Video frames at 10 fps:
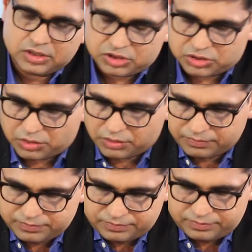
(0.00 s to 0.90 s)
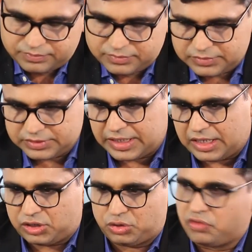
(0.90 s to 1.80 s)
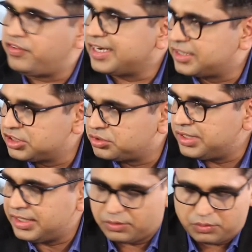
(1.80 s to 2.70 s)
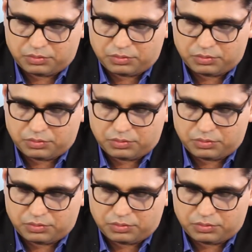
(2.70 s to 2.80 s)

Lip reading: So there are two factors to that.